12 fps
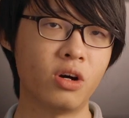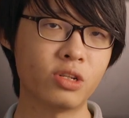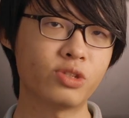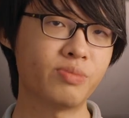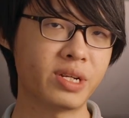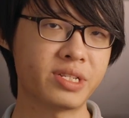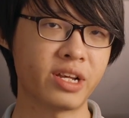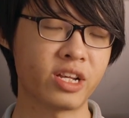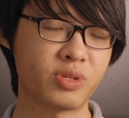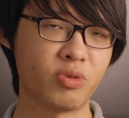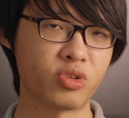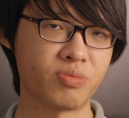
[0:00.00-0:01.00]
Automatic
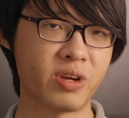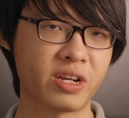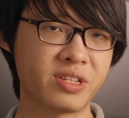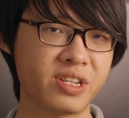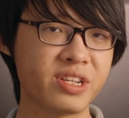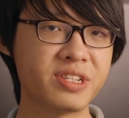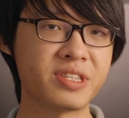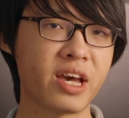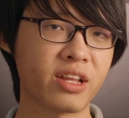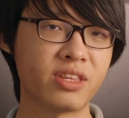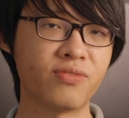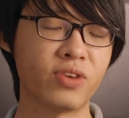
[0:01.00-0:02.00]
exposure bracketing is
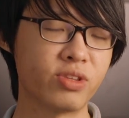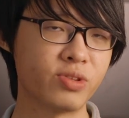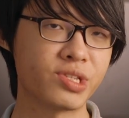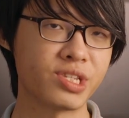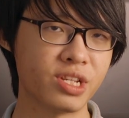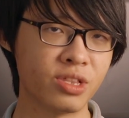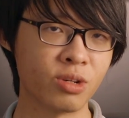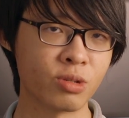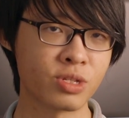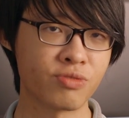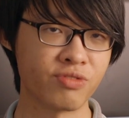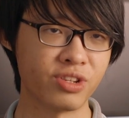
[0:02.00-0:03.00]
active when you see
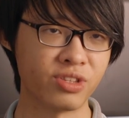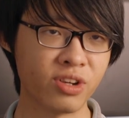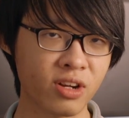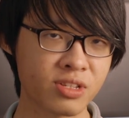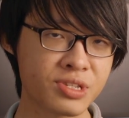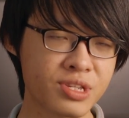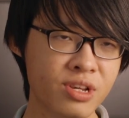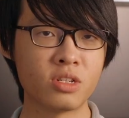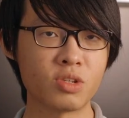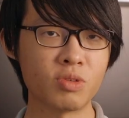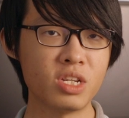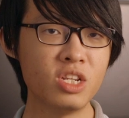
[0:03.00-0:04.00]
those three dots.
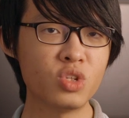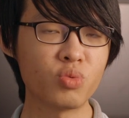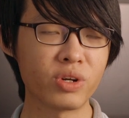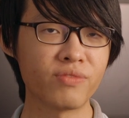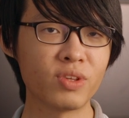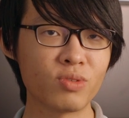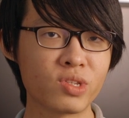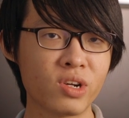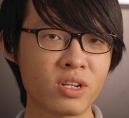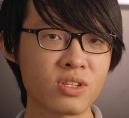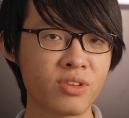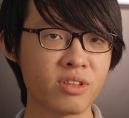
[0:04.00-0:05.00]
So each one of those
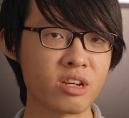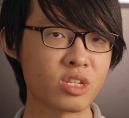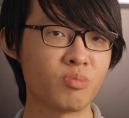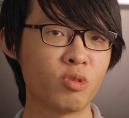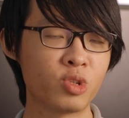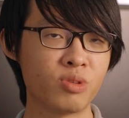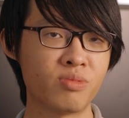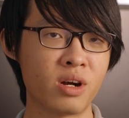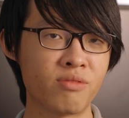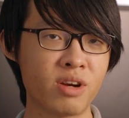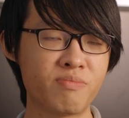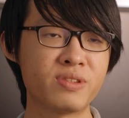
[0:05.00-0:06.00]
dots on the exposure
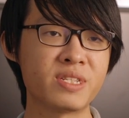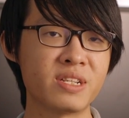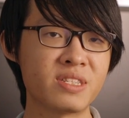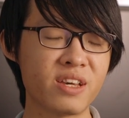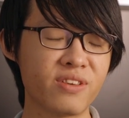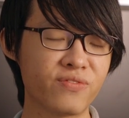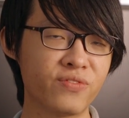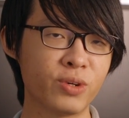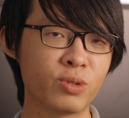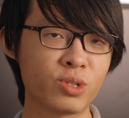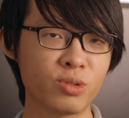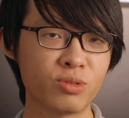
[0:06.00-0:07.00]
bar represents a
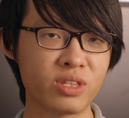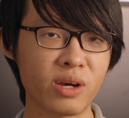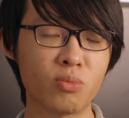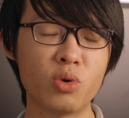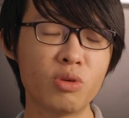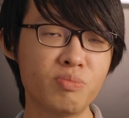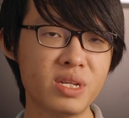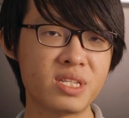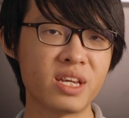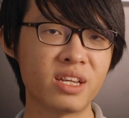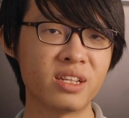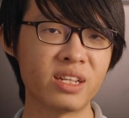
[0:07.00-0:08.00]
photo that will be
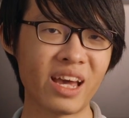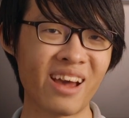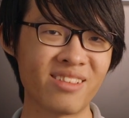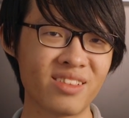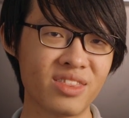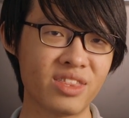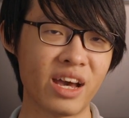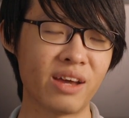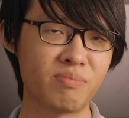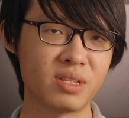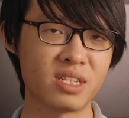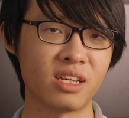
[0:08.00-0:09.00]
taken at
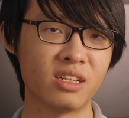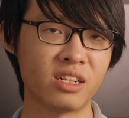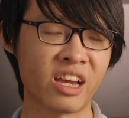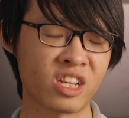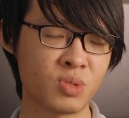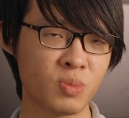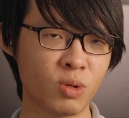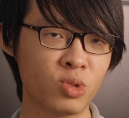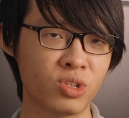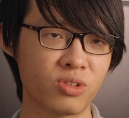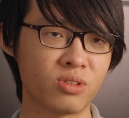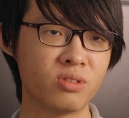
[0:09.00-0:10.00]
that particular
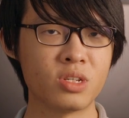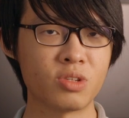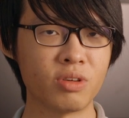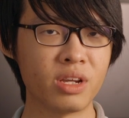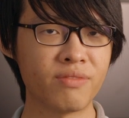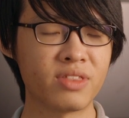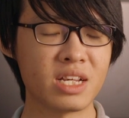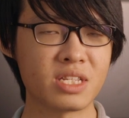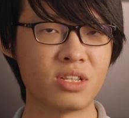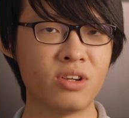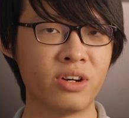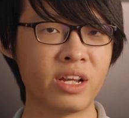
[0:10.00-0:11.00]
exposure. So if there's
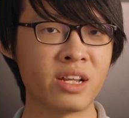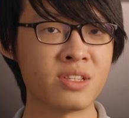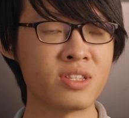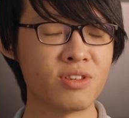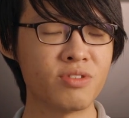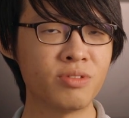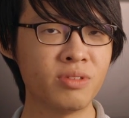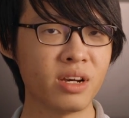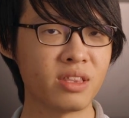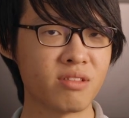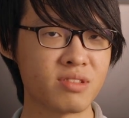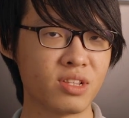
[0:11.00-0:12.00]
a dot at 0,
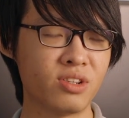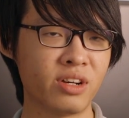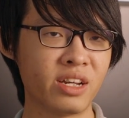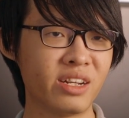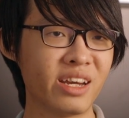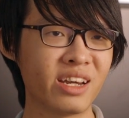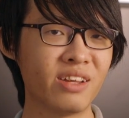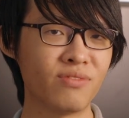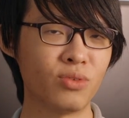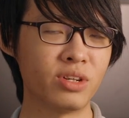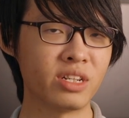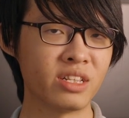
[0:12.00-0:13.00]
and there's a dot at negative
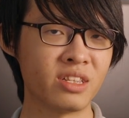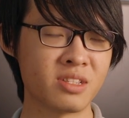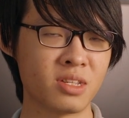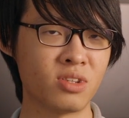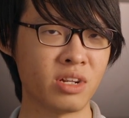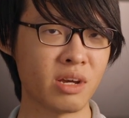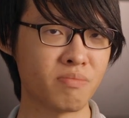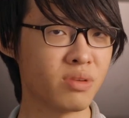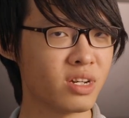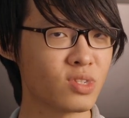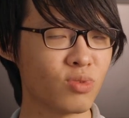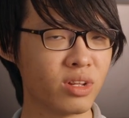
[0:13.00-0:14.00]
1, and there's a dot at
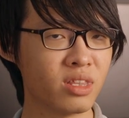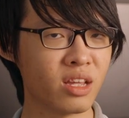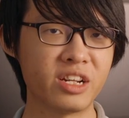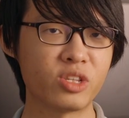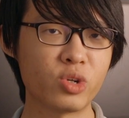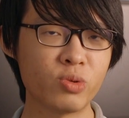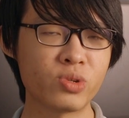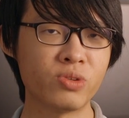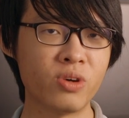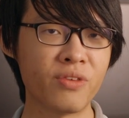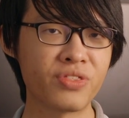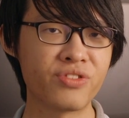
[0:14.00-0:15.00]
plus 1, then a
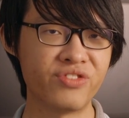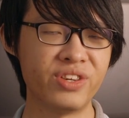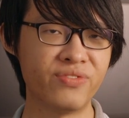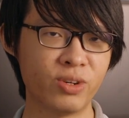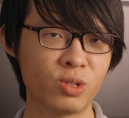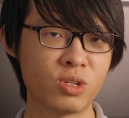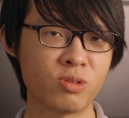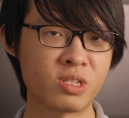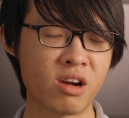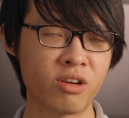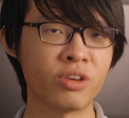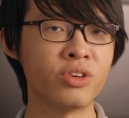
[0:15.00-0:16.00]
total of 3
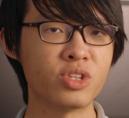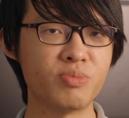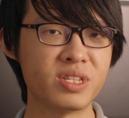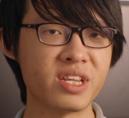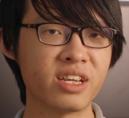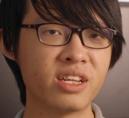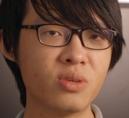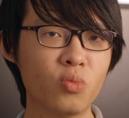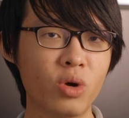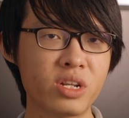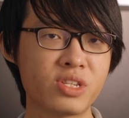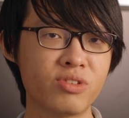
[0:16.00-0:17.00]
photos are going to be taken.
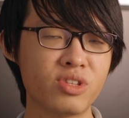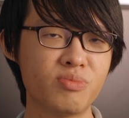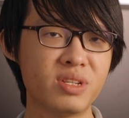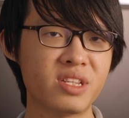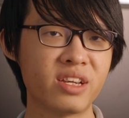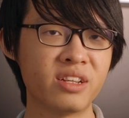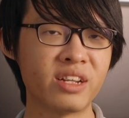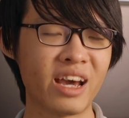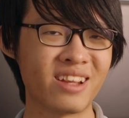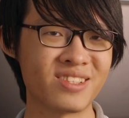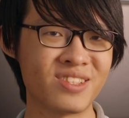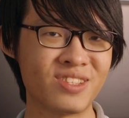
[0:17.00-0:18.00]
One is going to be taken
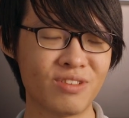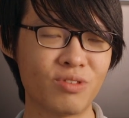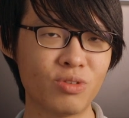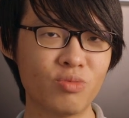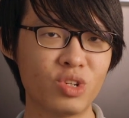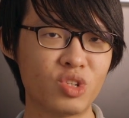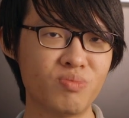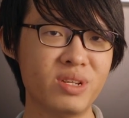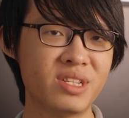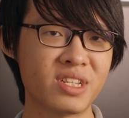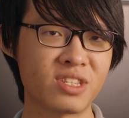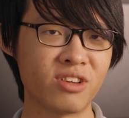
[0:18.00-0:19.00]
at 0, which
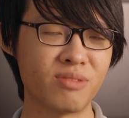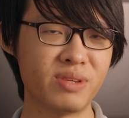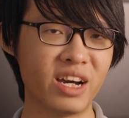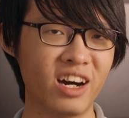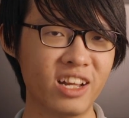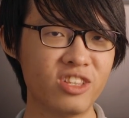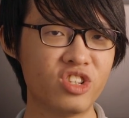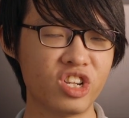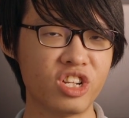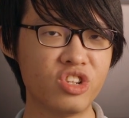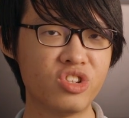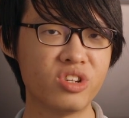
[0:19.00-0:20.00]
means it's going to be
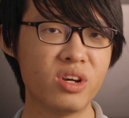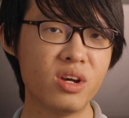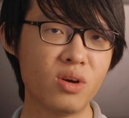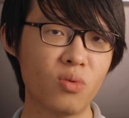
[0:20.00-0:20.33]
unchanged.